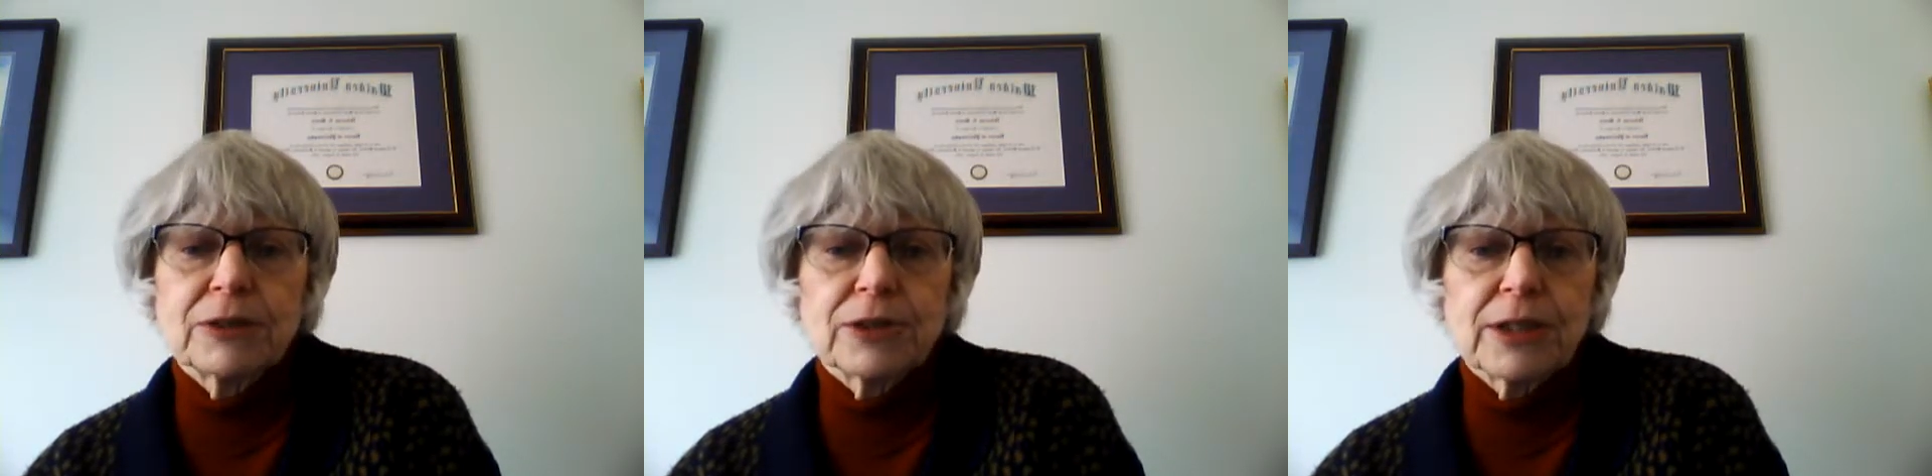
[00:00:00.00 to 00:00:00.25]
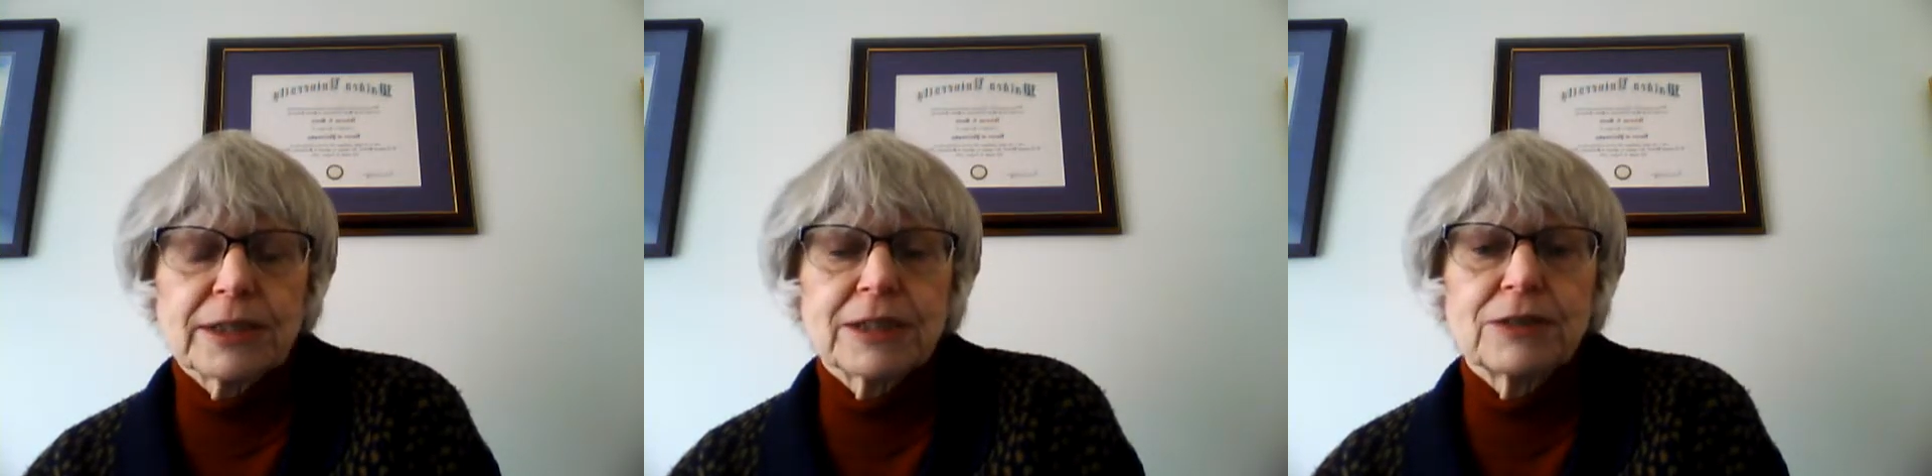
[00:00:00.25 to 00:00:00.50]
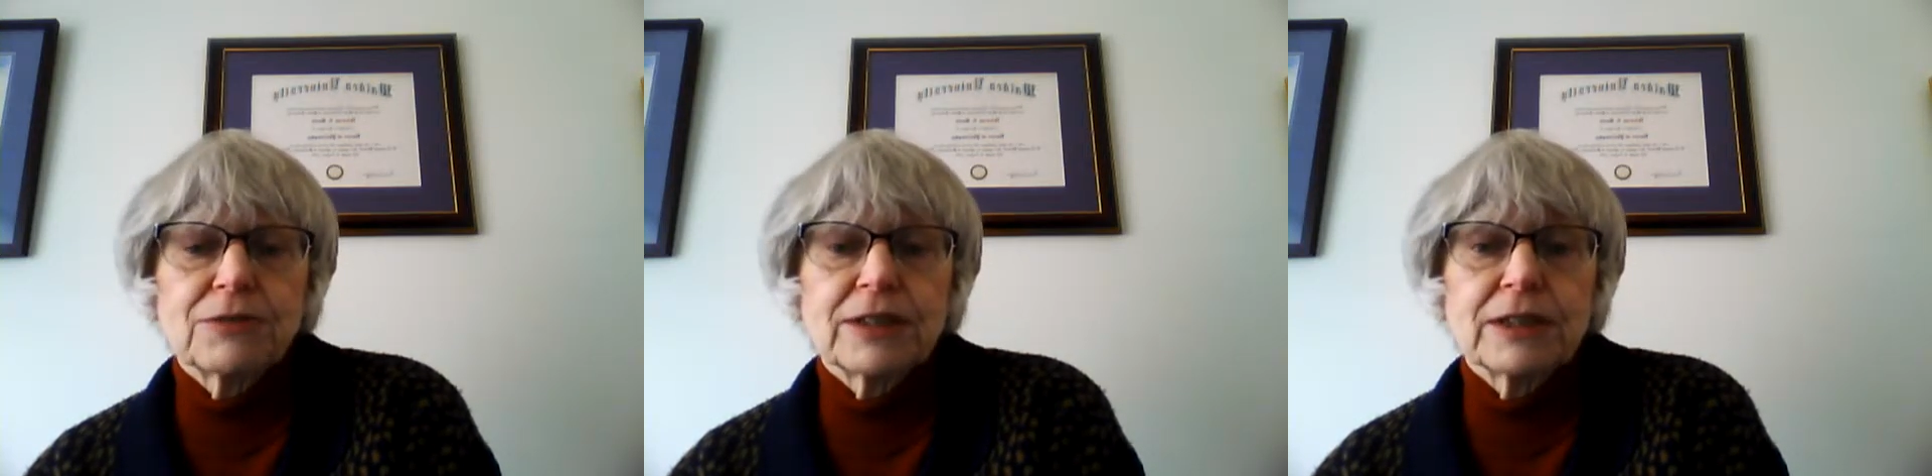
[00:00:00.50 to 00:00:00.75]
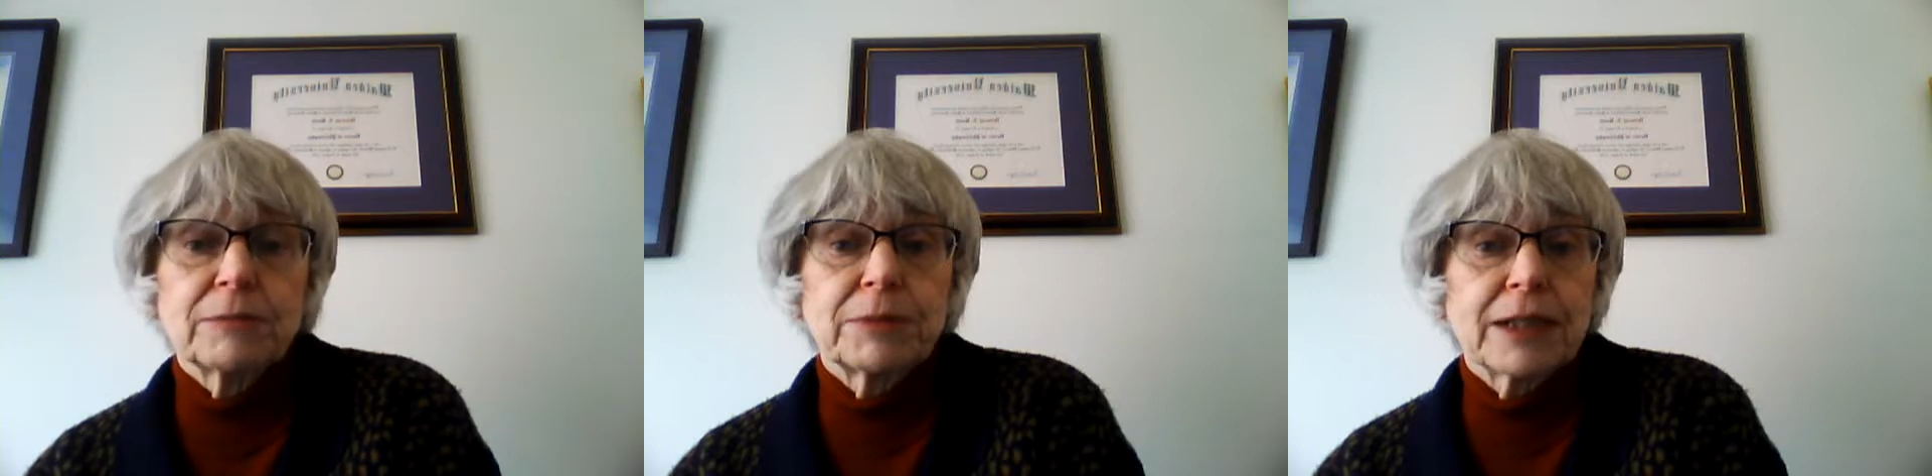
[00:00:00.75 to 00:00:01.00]
justice
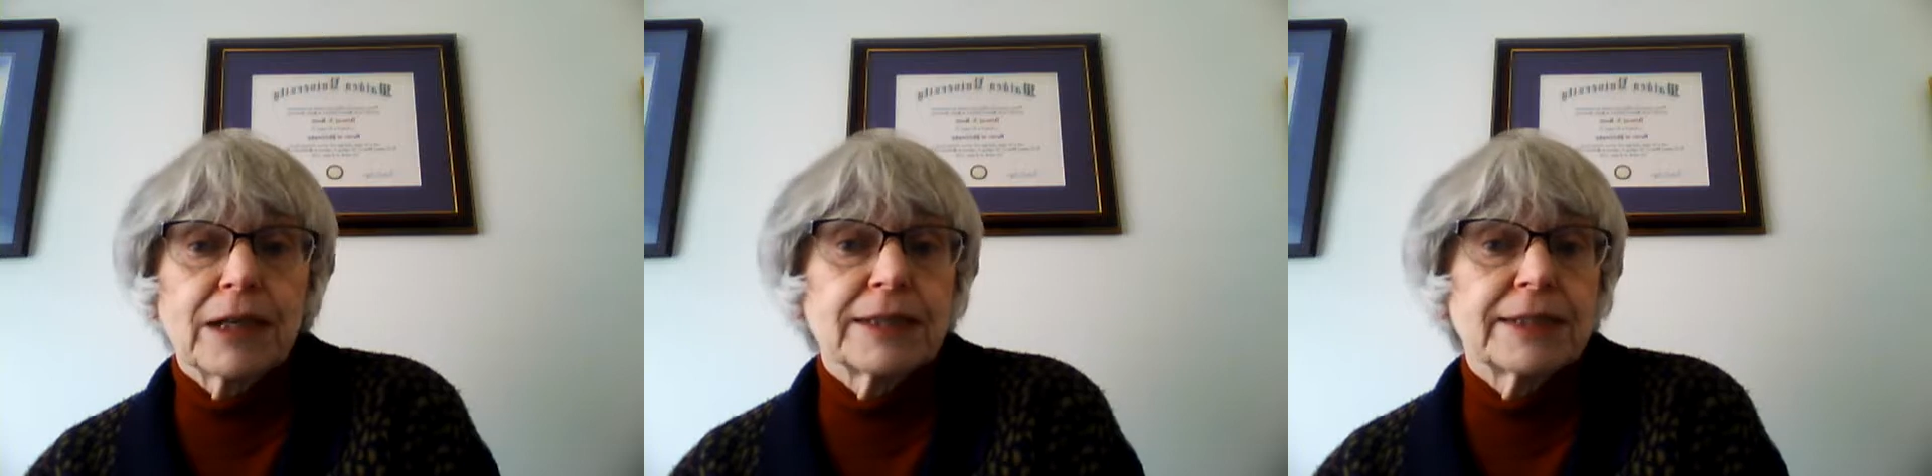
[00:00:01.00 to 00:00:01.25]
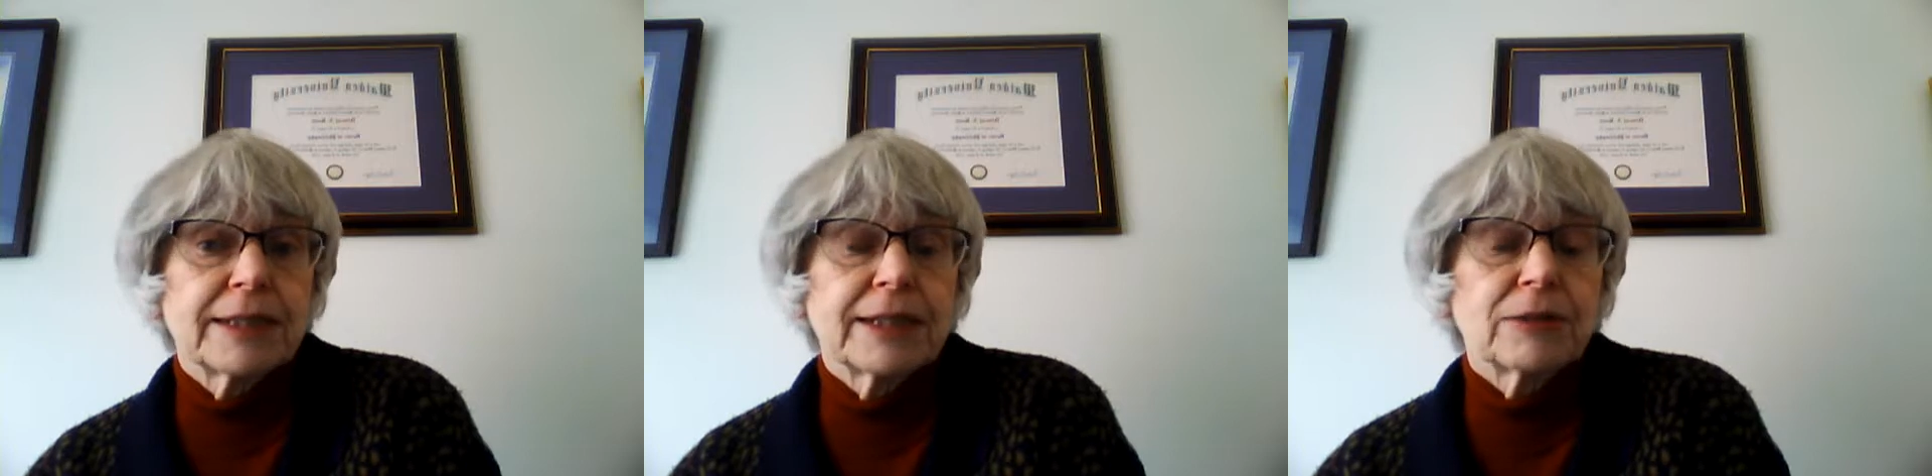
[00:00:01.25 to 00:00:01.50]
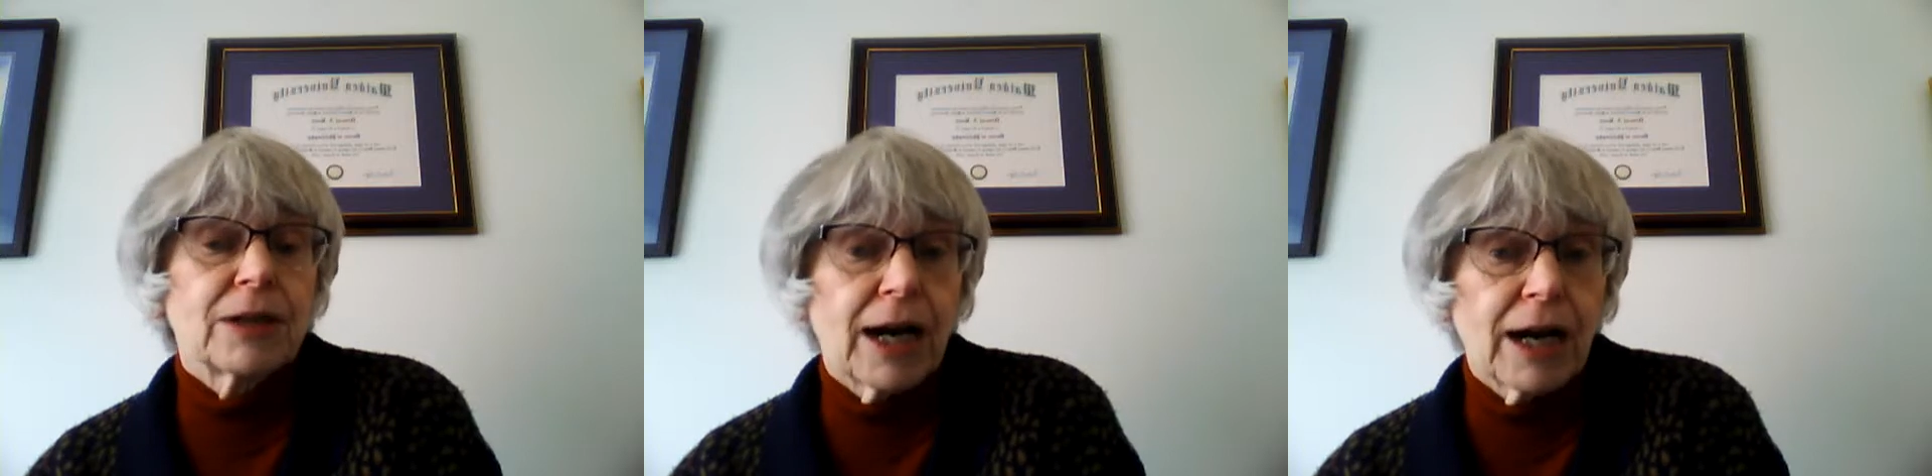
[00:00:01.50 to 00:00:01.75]
field because there